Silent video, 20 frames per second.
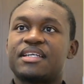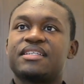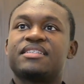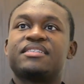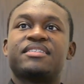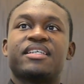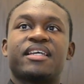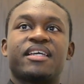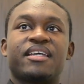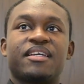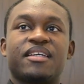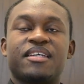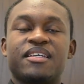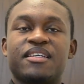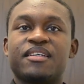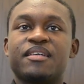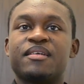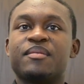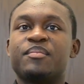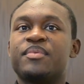Say
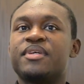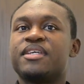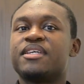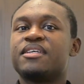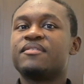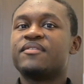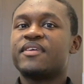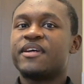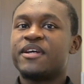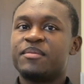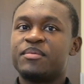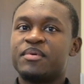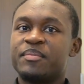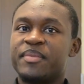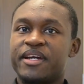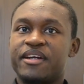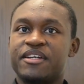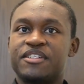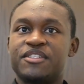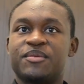be very
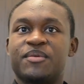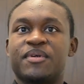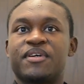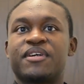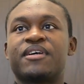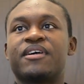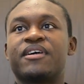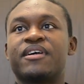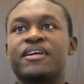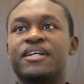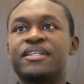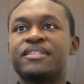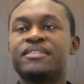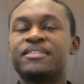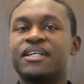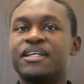prepared to work hard.